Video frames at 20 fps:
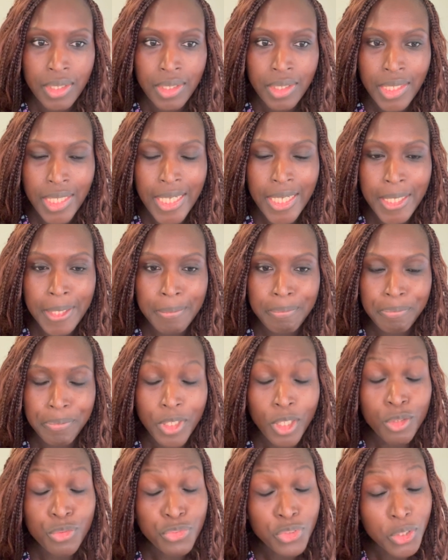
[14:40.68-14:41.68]

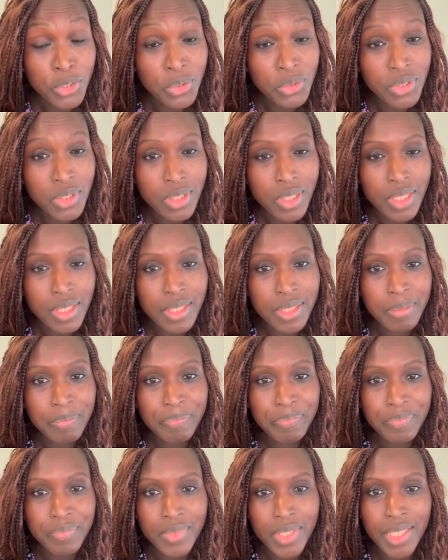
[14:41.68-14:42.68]

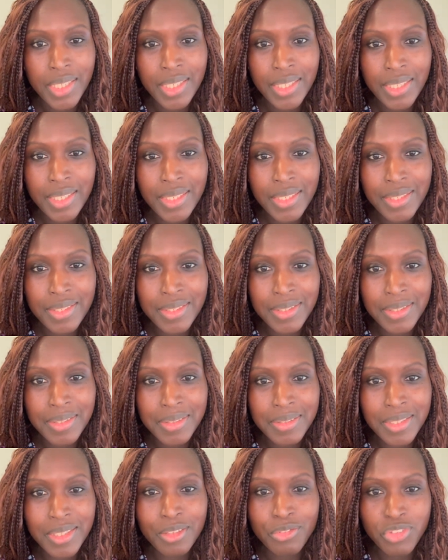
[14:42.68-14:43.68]
Unfortunately,
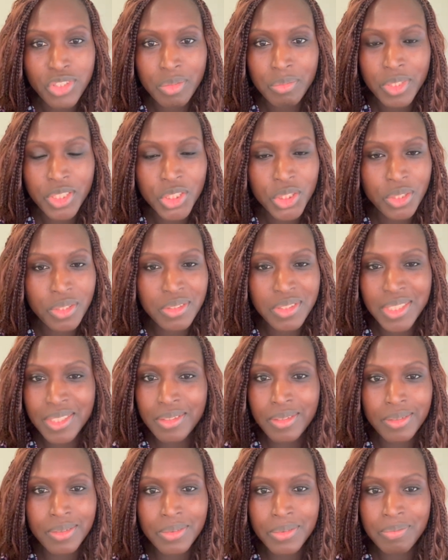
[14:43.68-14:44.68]
the inflammation
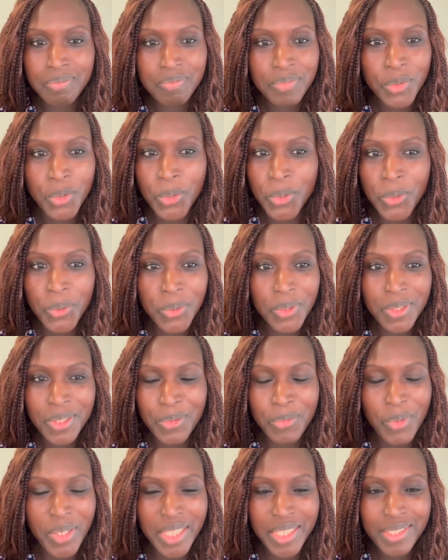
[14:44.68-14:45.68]
didn't go
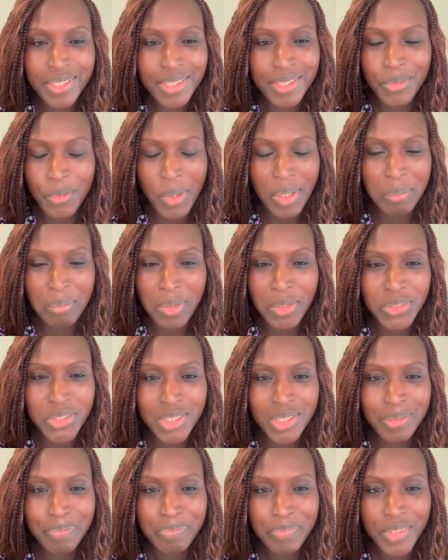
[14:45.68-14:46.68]
away in 1
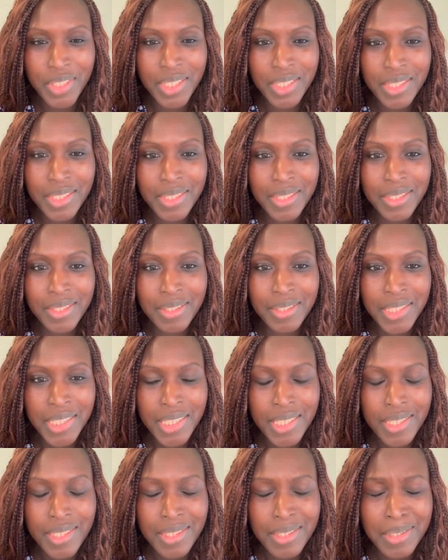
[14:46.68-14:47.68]
month.
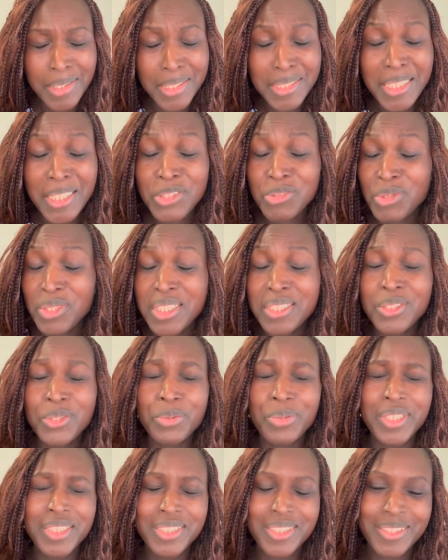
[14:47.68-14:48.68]
It actually
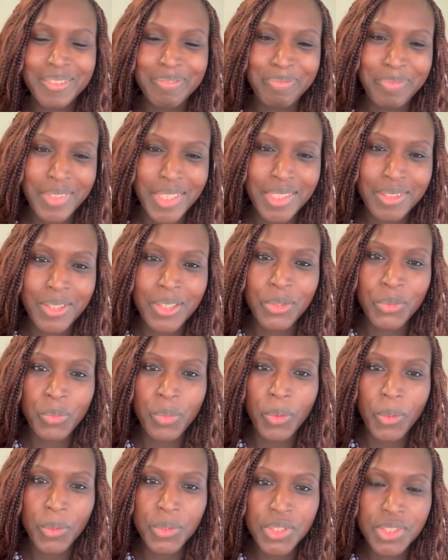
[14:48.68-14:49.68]
increased. It got
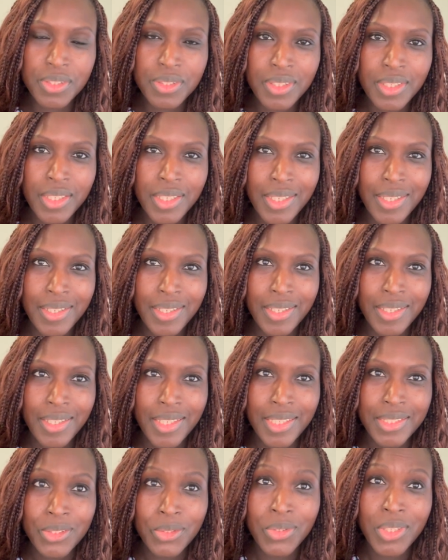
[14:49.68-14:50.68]
worse.
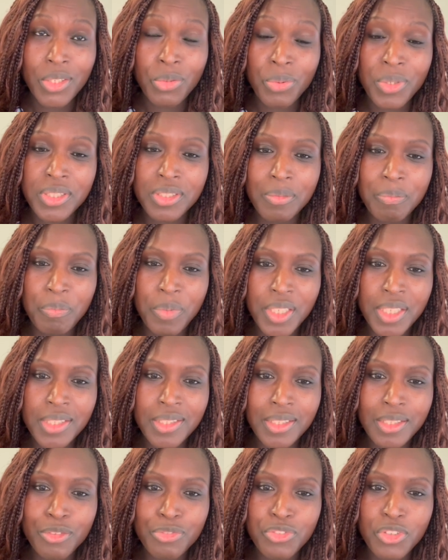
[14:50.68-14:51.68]
So that was the
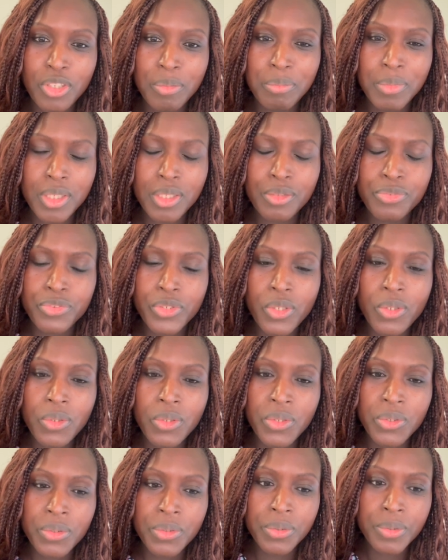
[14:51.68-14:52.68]
beginning for me of a
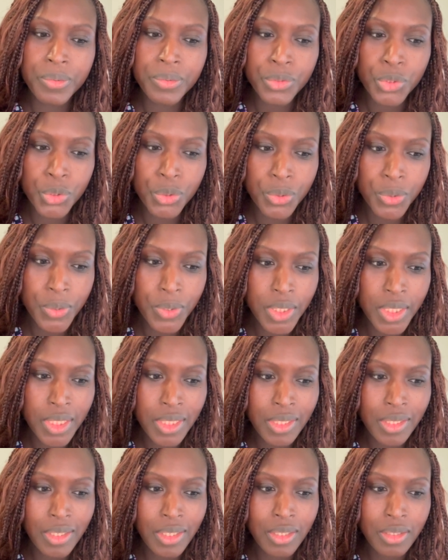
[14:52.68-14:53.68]
long
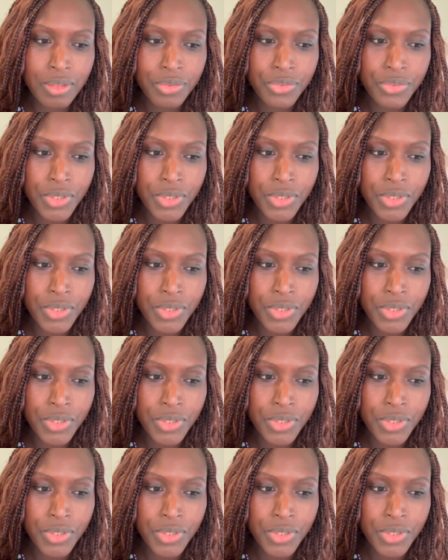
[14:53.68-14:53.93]
journey of